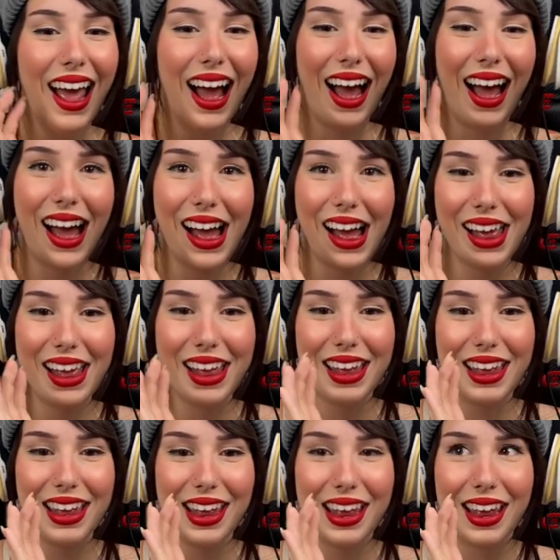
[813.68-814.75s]

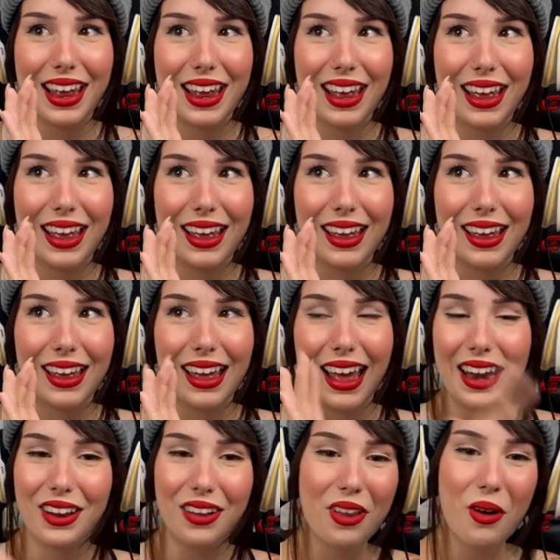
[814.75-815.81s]
I
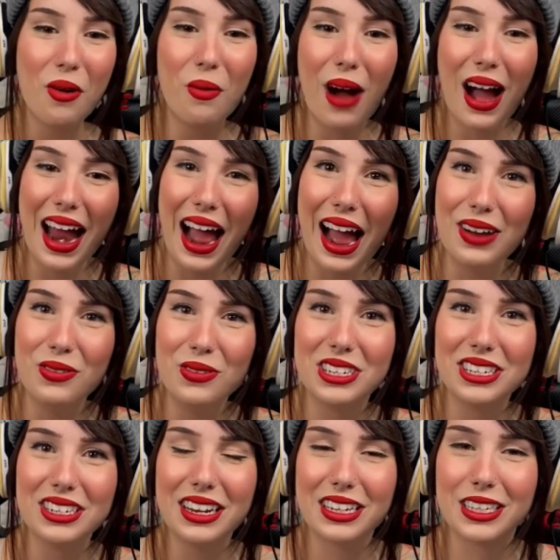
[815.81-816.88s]
don't know why I
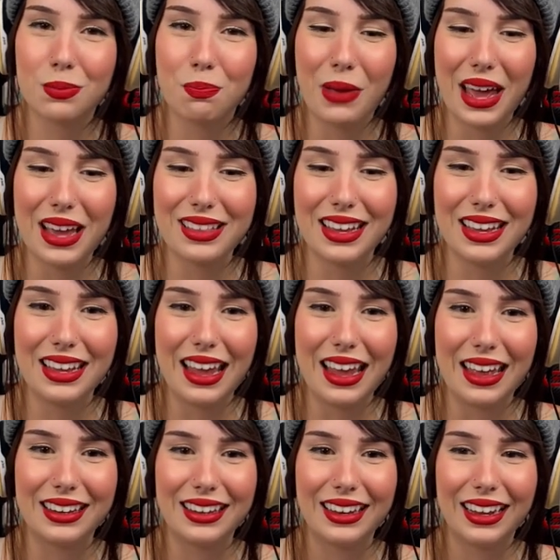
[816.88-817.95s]
wasn't expecting
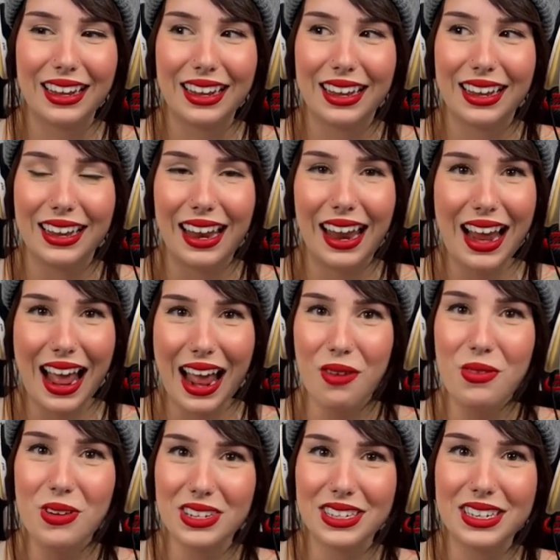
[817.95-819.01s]
it. Like, I
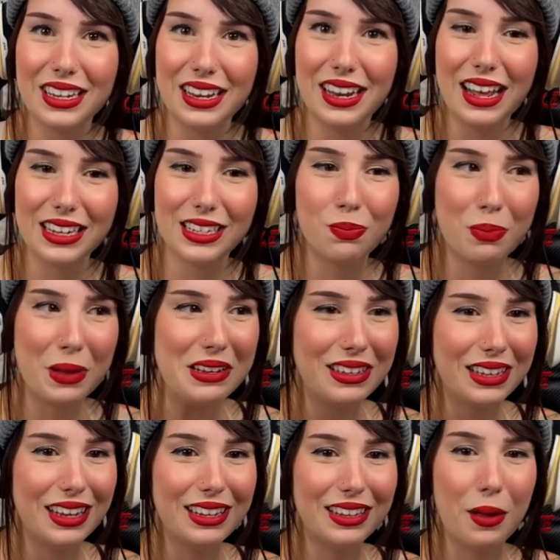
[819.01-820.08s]
wasn't
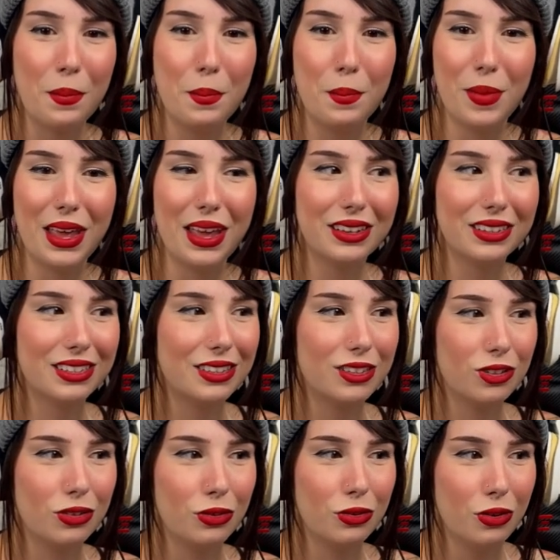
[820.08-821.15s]
expecting the Minks
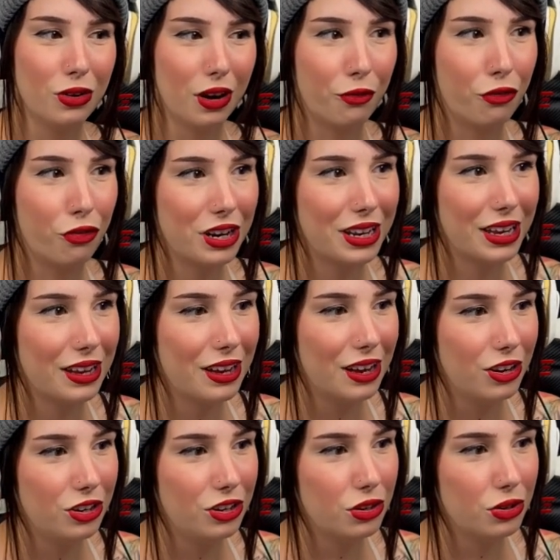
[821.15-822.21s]
to freaking
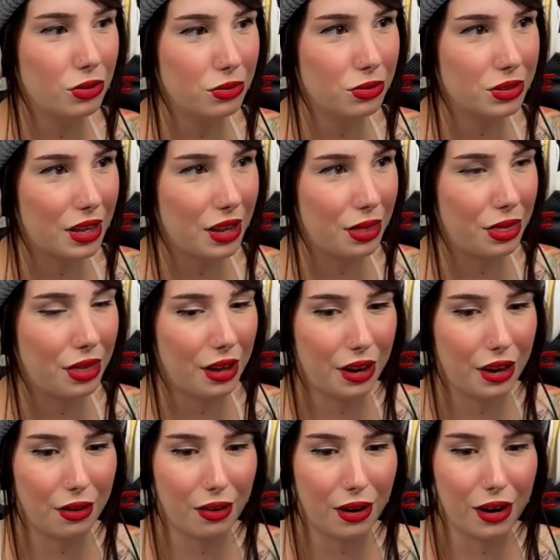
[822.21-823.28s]
use
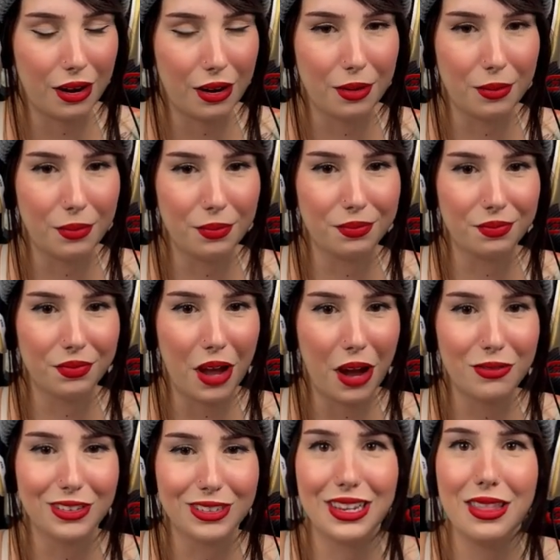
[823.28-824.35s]
their
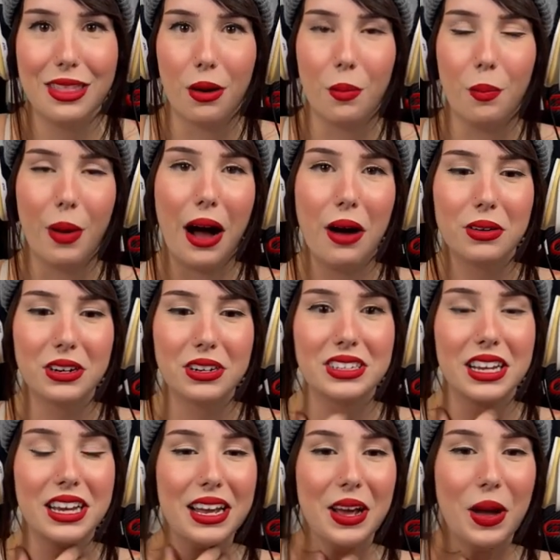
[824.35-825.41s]
obviously their powers,
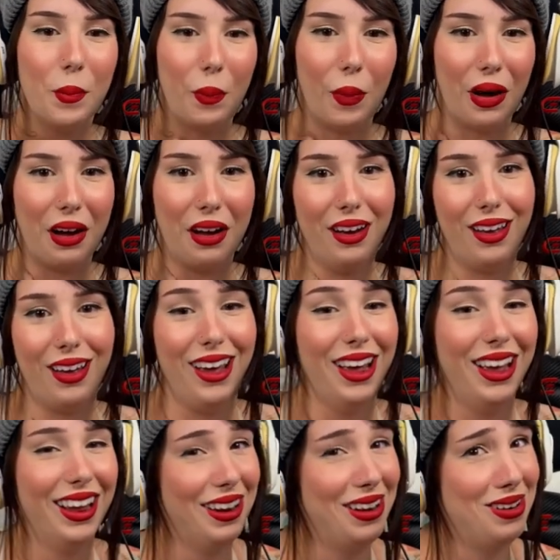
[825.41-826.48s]
but
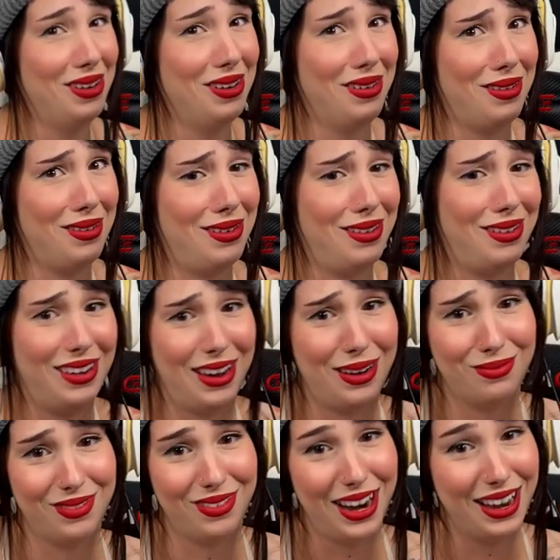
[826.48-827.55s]

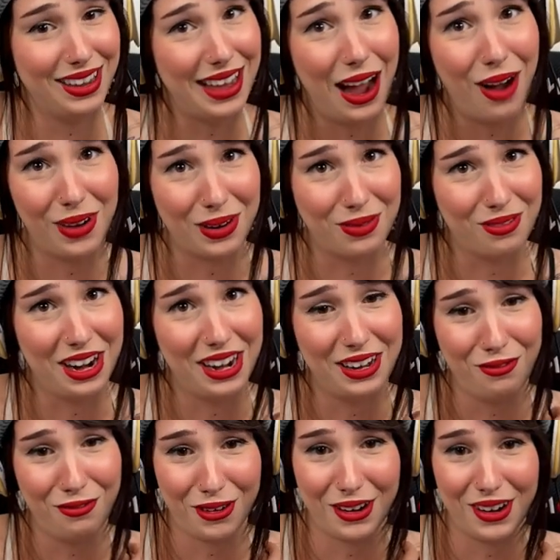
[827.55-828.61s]
now I'm ready
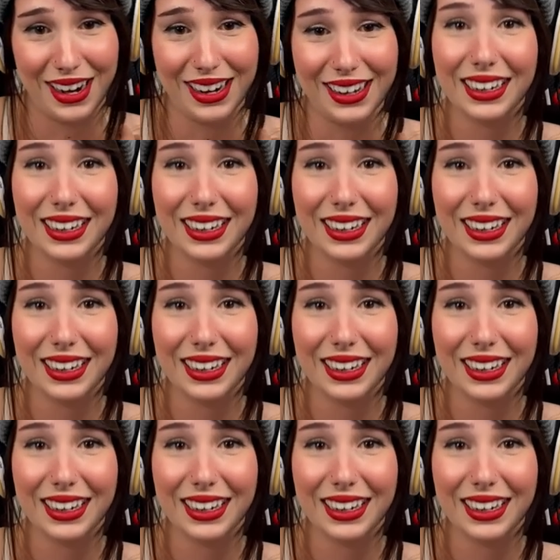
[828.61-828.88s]
for it.